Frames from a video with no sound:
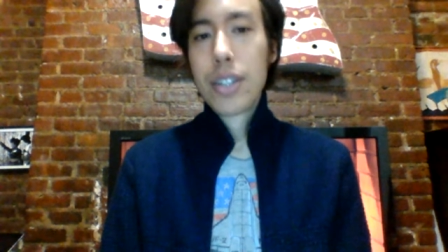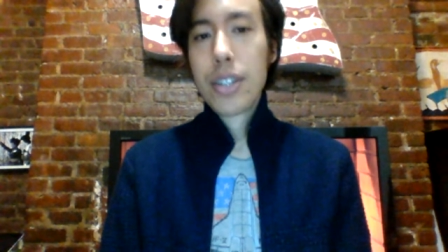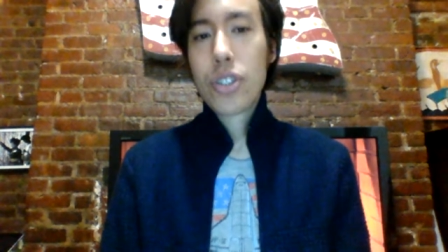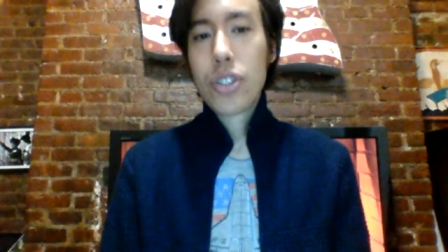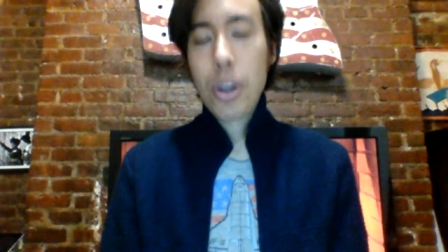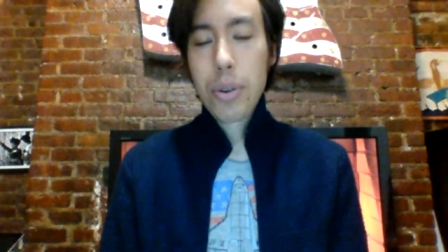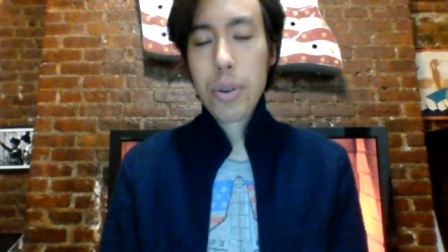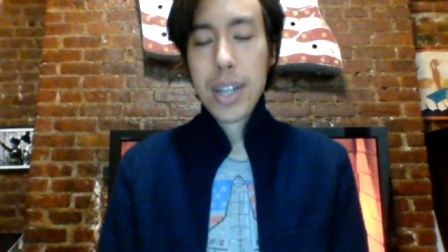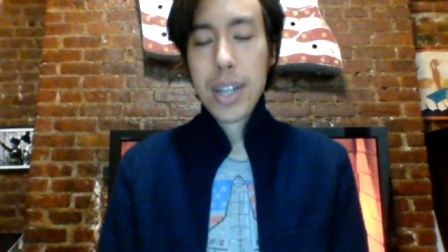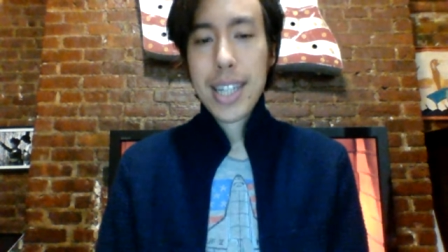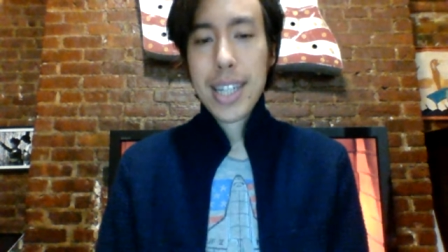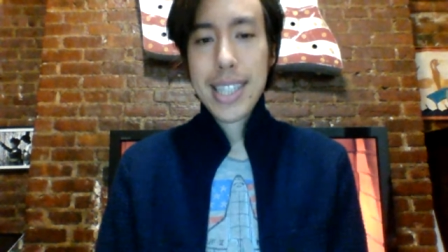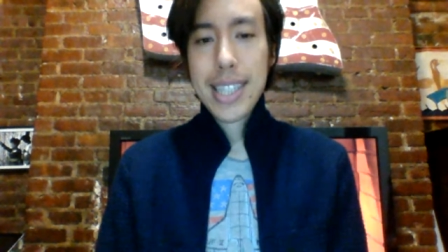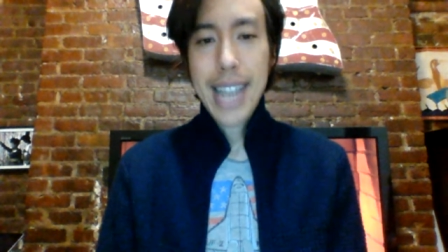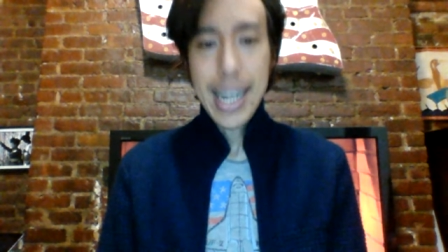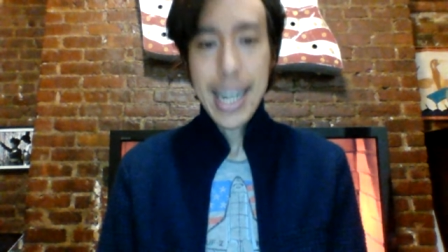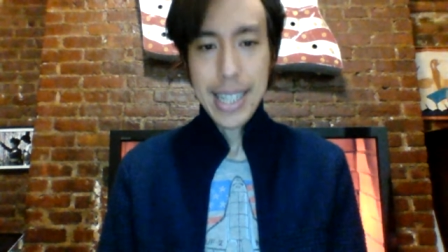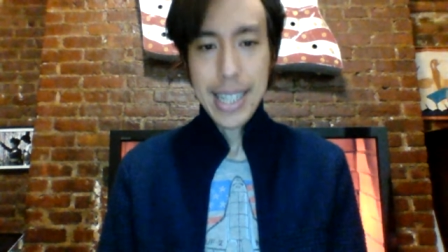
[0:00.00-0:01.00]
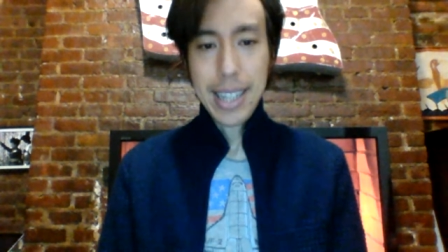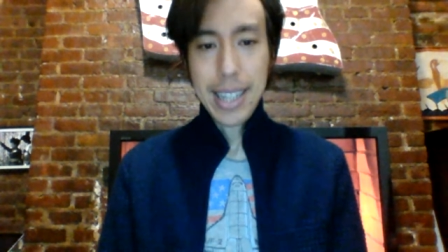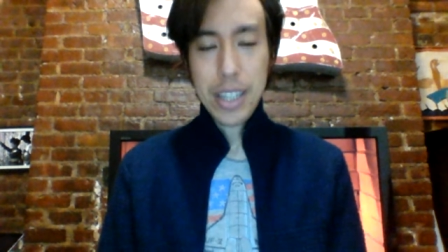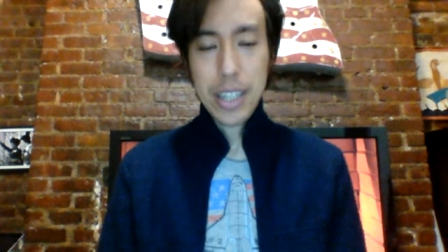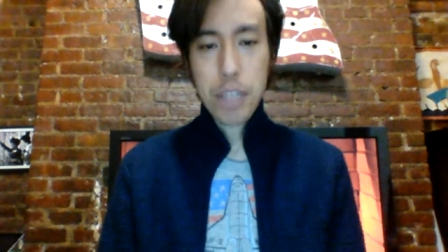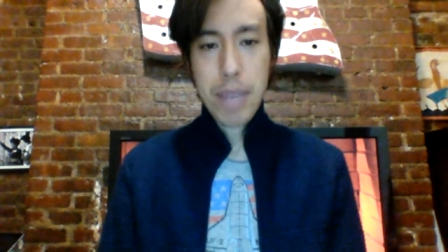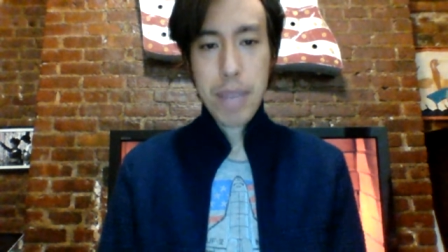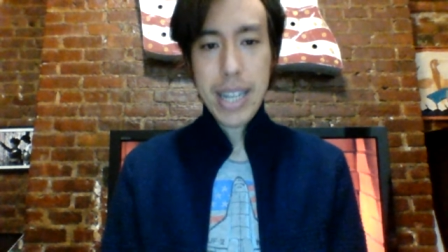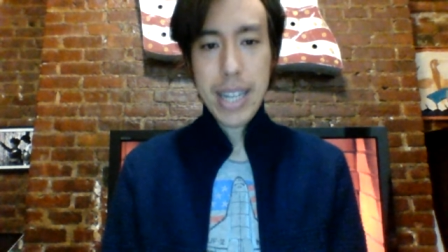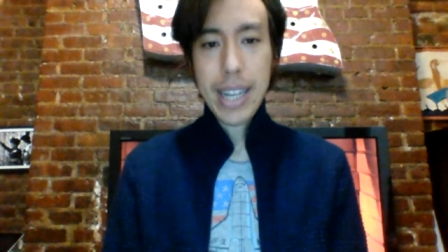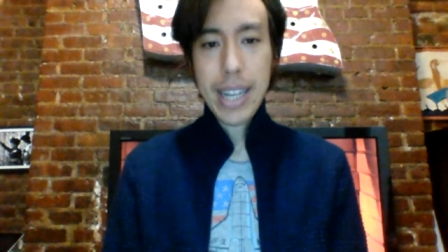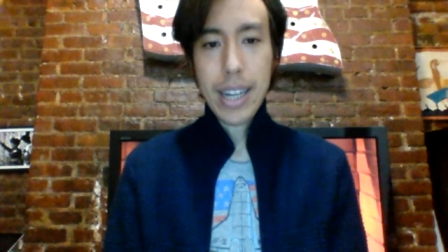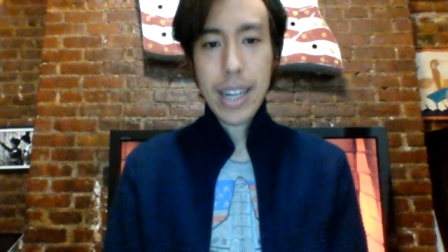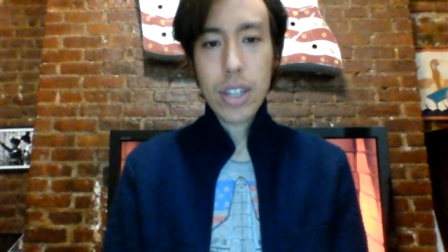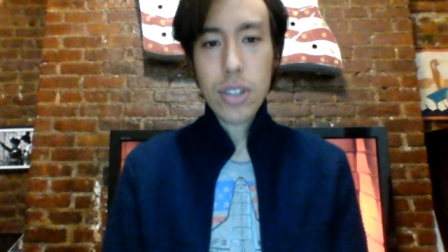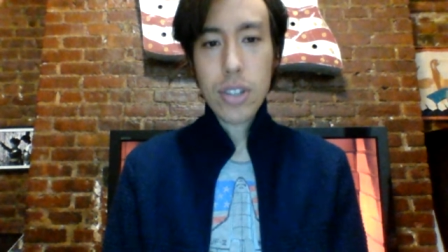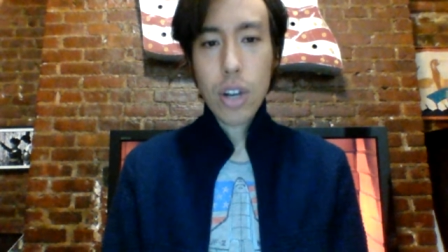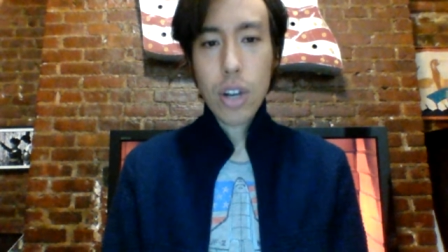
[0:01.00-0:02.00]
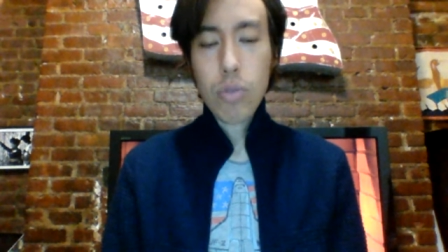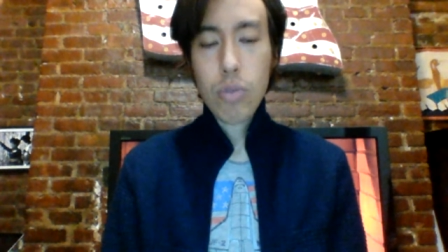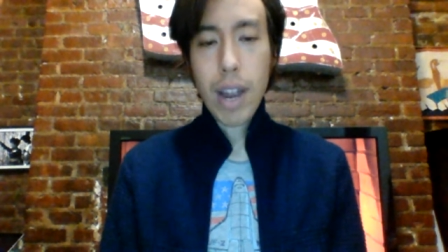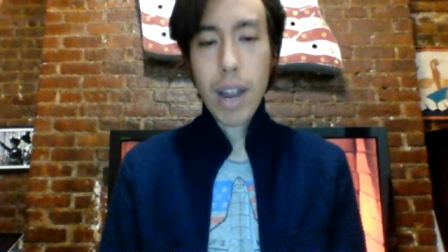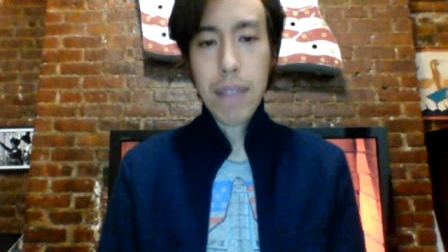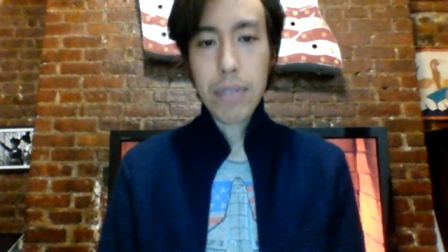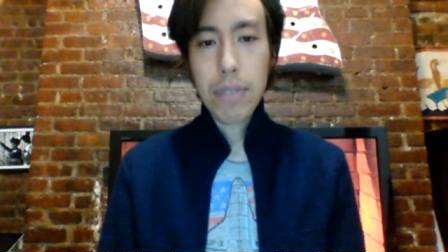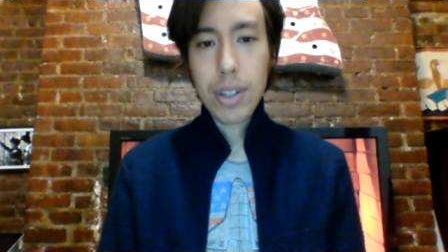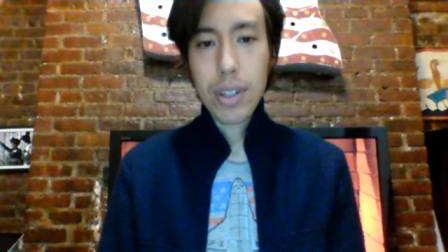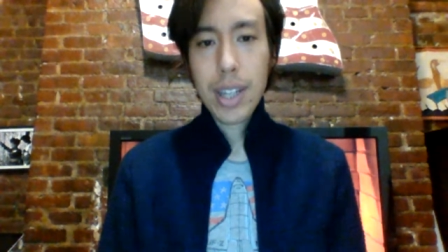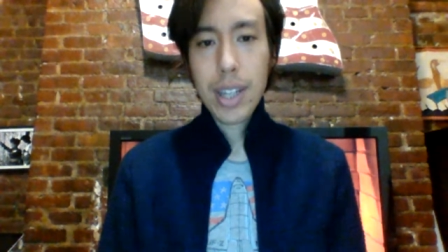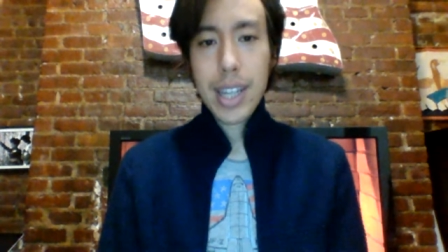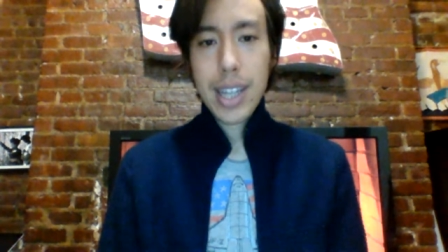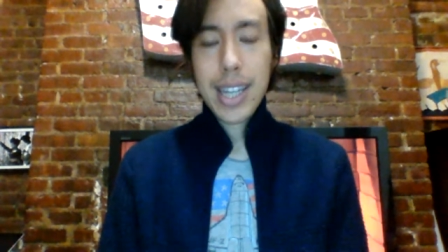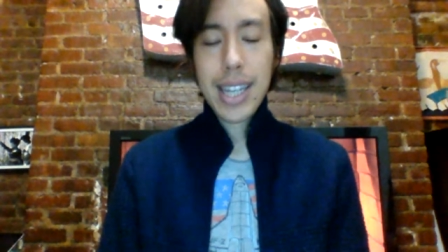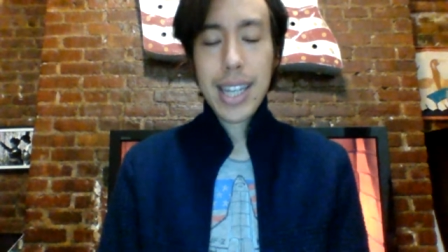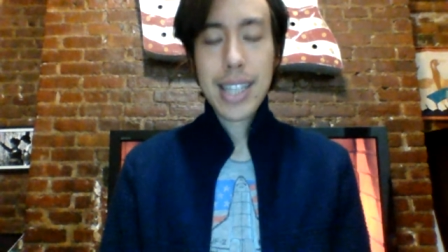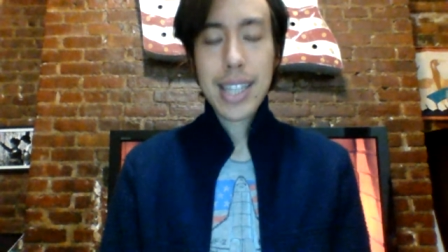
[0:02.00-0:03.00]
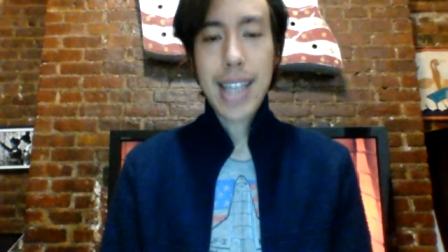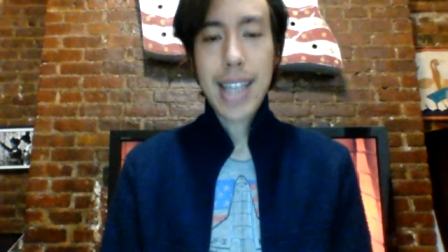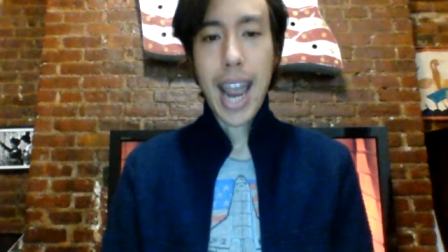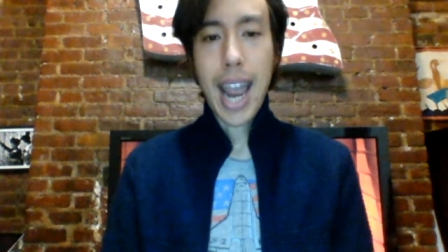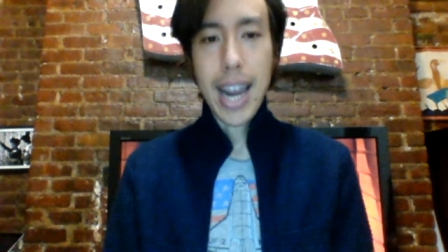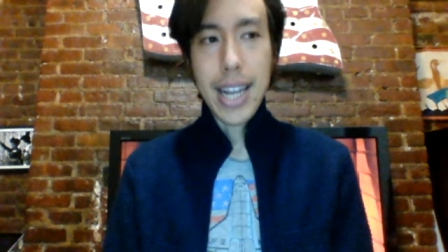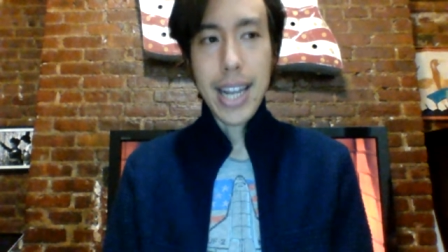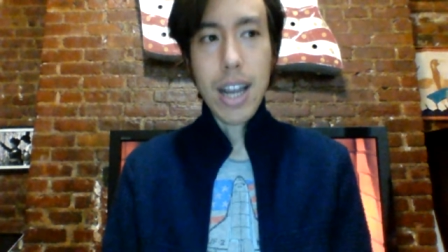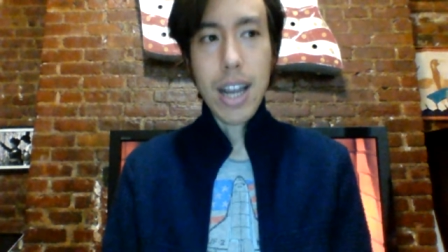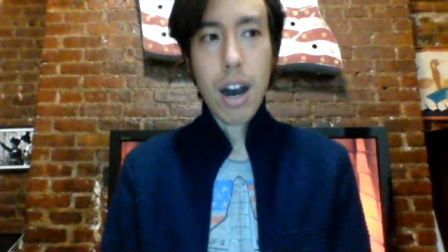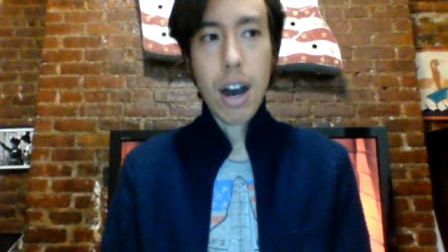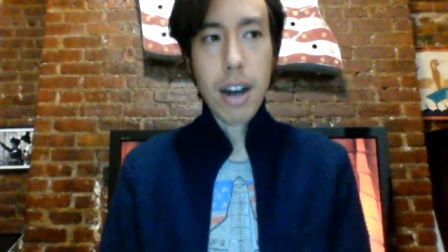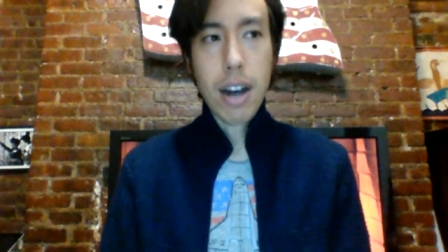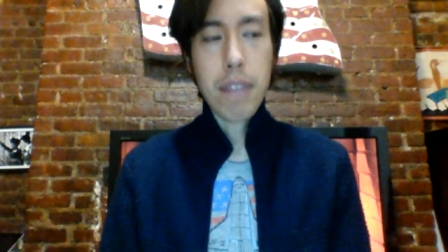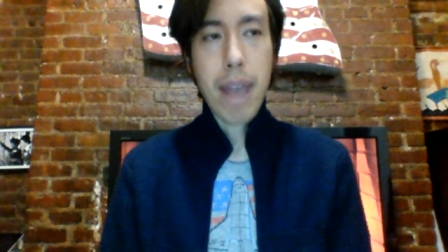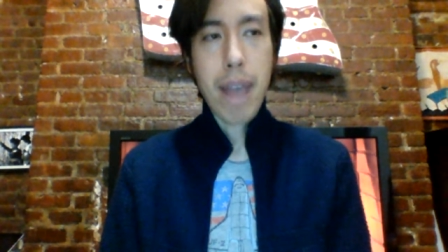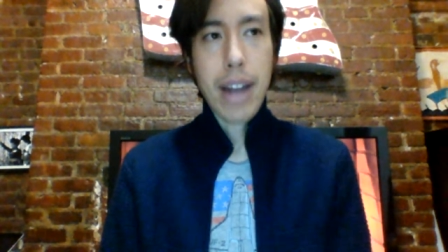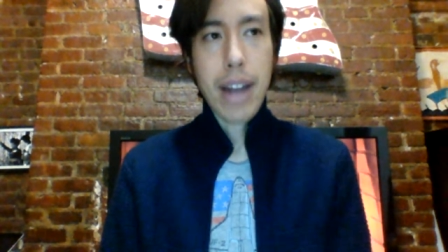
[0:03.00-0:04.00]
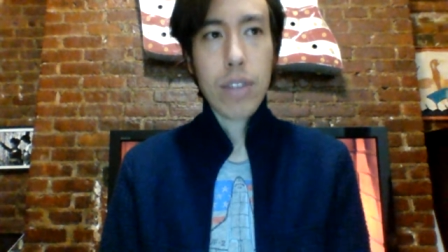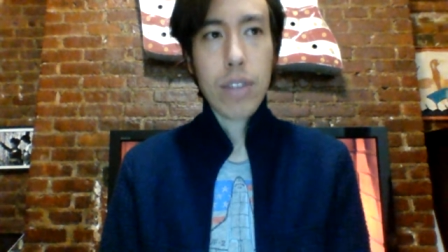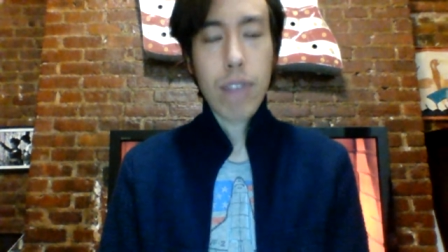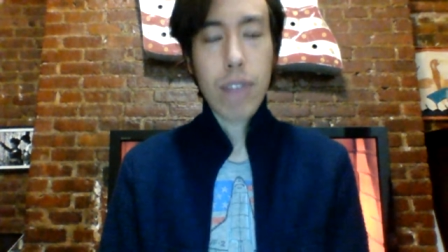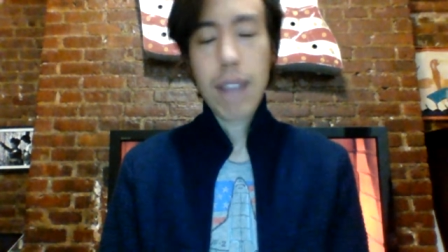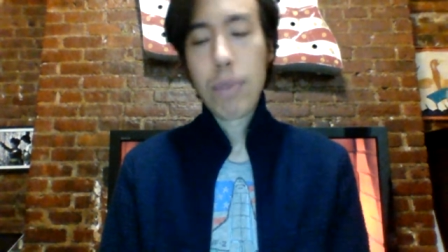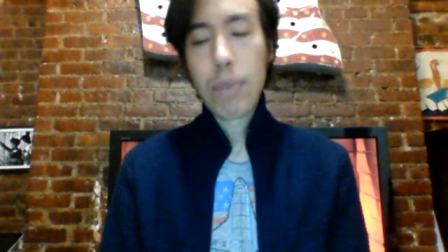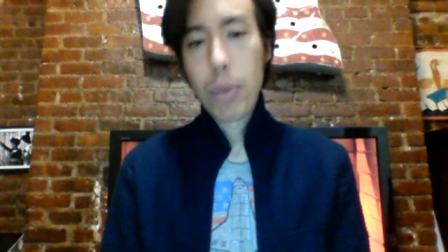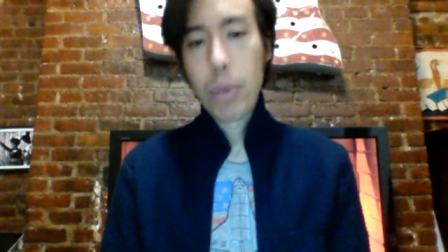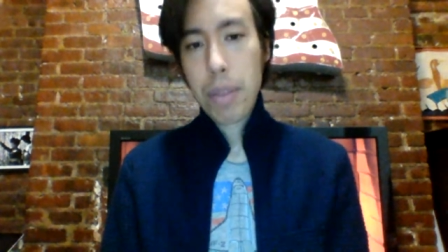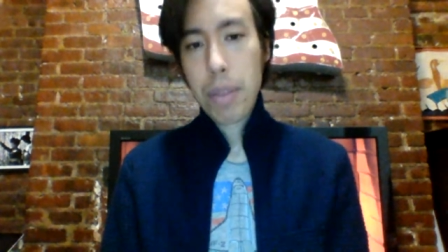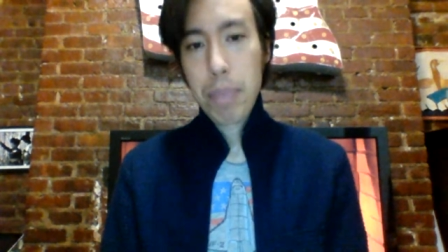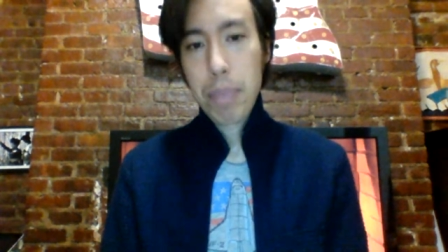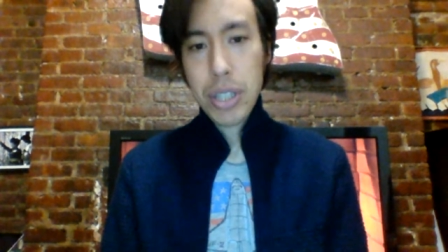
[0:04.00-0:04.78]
so technically speaking, an assault rifle is any automatic rifle with a